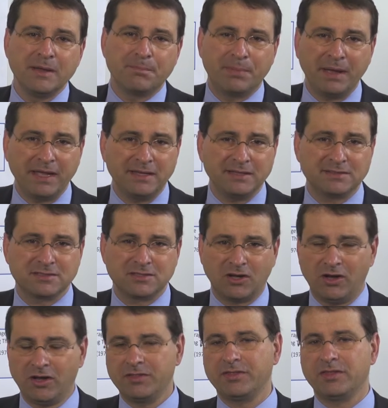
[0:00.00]
based
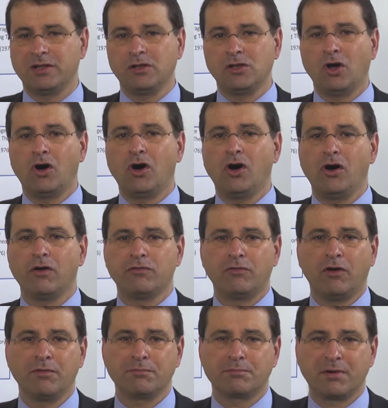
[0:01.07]
on the law of
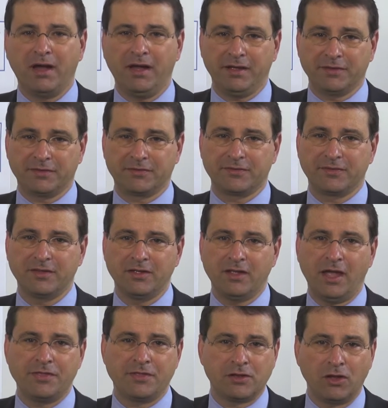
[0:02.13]
one price.
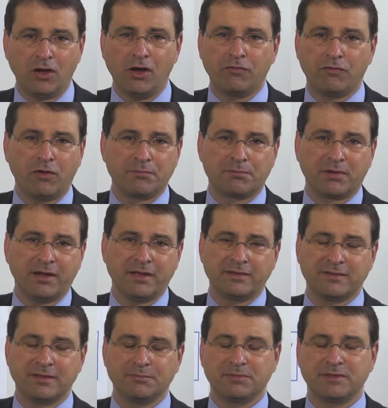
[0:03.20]
And the law of one price
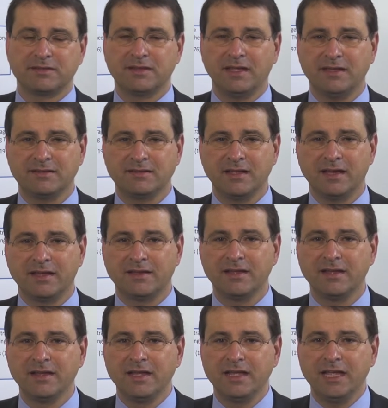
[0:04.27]
simply states that
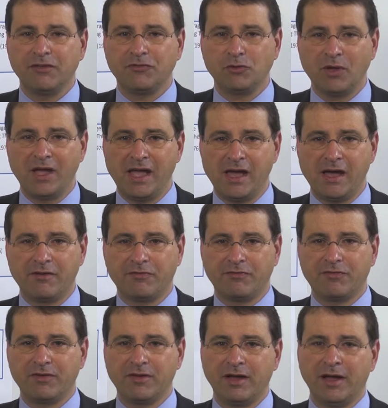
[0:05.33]
if you have
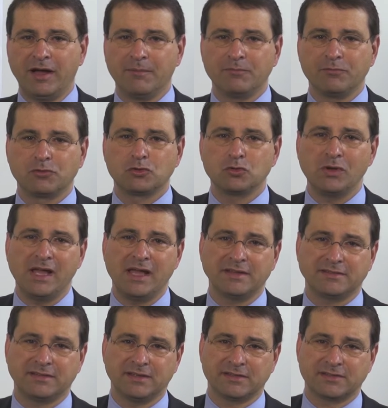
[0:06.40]
two
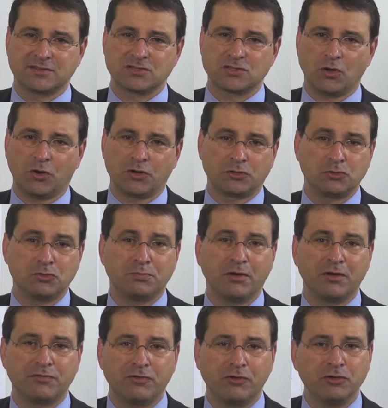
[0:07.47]
assets or two
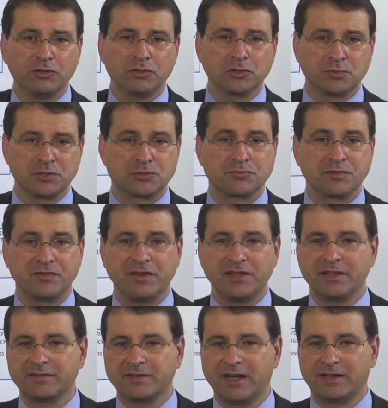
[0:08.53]
portfolios which reveal
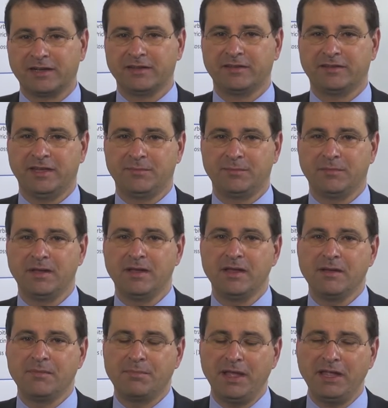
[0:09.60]
exactly the same
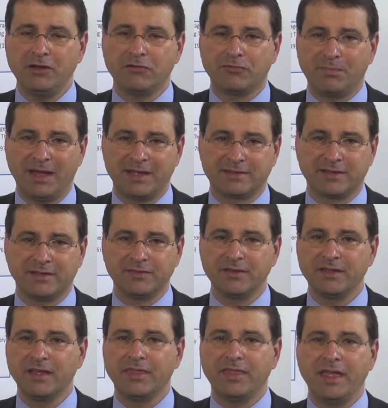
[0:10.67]
payoff pattern,
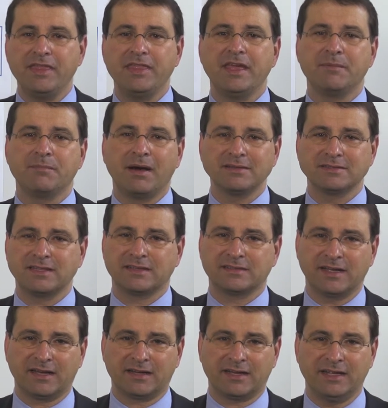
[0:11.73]
then they must
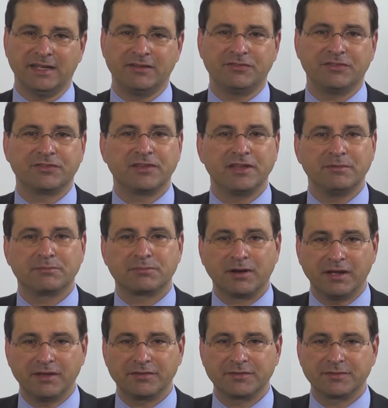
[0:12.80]
exactly have the same
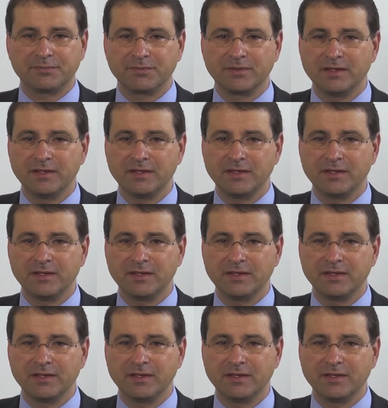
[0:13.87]
price.